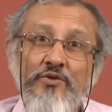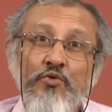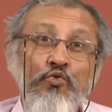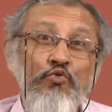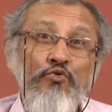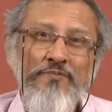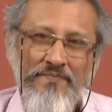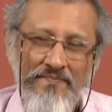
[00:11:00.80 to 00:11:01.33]
as a
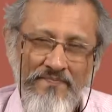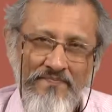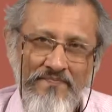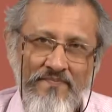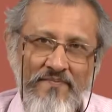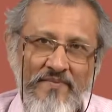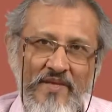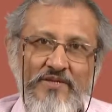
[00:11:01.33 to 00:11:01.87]
whole.
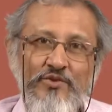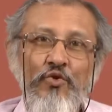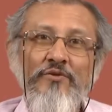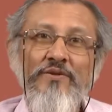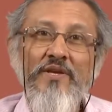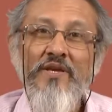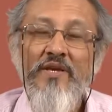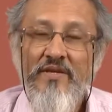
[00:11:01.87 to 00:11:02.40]
It's
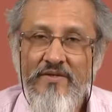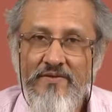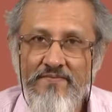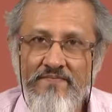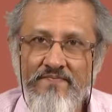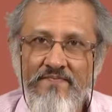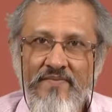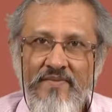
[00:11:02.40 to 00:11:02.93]
called the head.
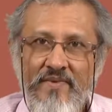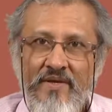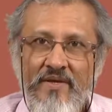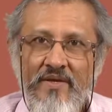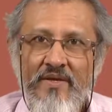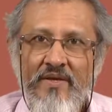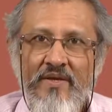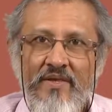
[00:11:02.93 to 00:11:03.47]

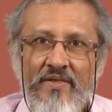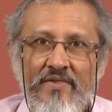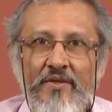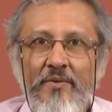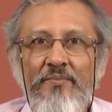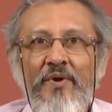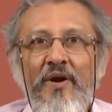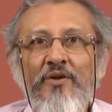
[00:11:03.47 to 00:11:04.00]

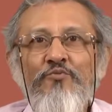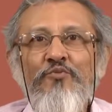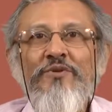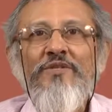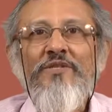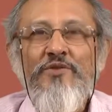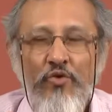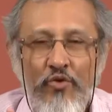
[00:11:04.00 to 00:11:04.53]
The part
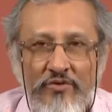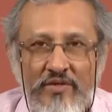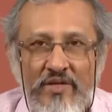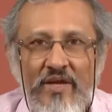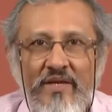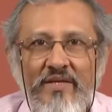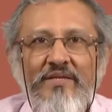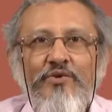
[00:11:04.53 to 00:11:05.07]
which is not
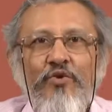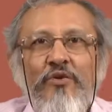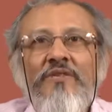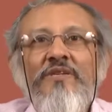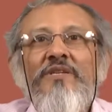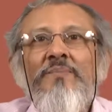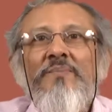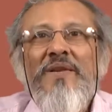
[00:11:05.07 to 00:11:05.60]
the head is
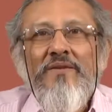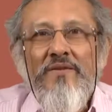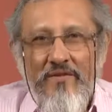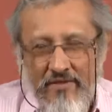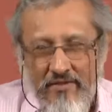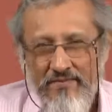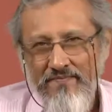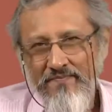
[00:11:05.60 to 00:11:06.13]
called the
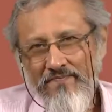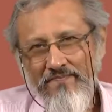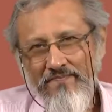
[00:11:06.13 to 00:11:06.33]
dependent.